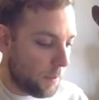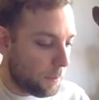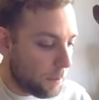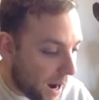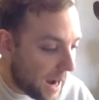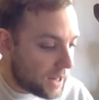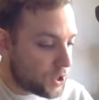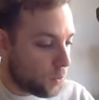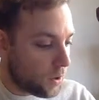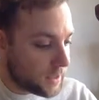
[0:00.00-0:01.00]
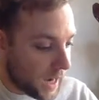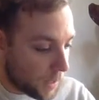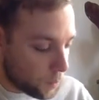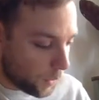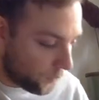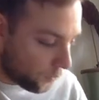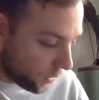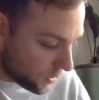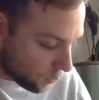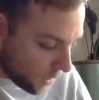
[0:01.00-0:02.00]
Minus 1 times by
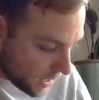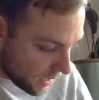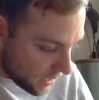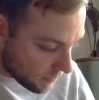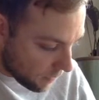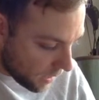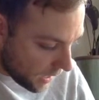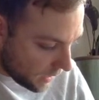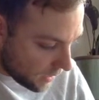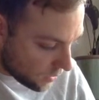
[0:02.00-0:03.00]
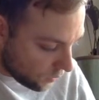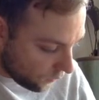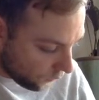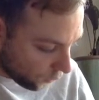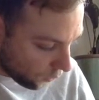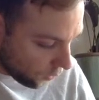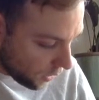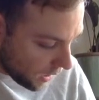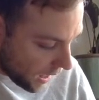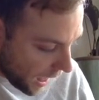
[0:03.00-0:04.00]
4x squared is minus
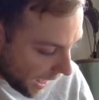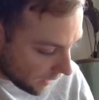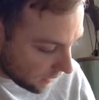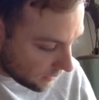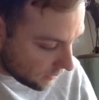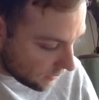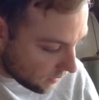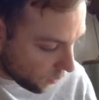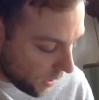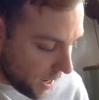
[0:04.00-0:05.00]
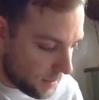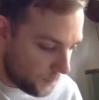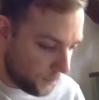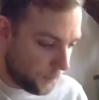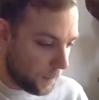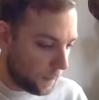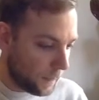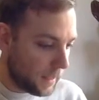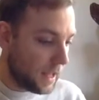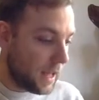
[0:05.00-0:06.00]
4x squared.
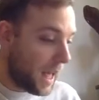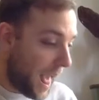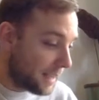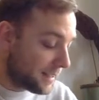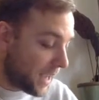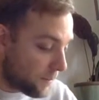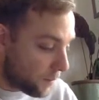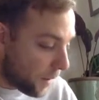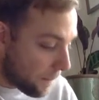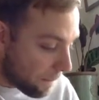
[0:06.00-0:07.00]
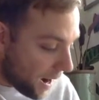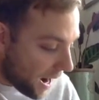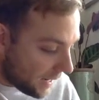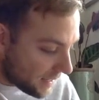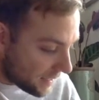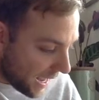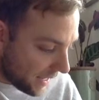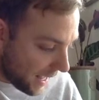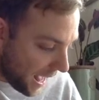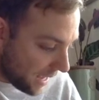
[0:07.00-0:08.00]
X times by minus
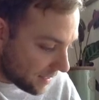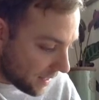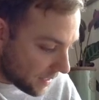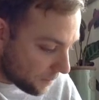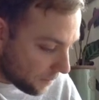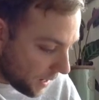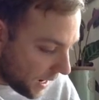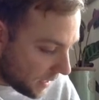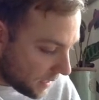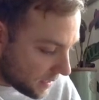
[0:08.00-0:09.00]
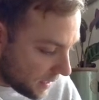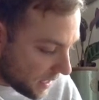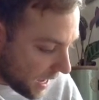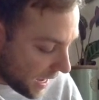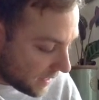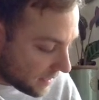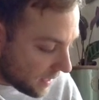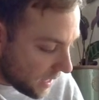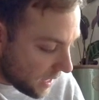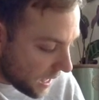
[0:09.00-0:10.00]
8x is minus
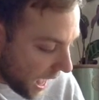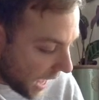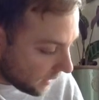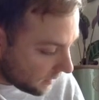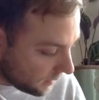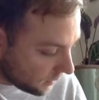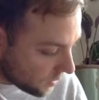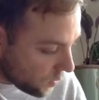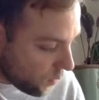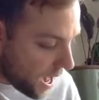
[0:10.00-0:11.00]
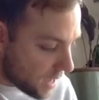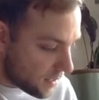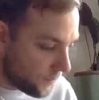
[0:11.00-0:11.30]
8x squared.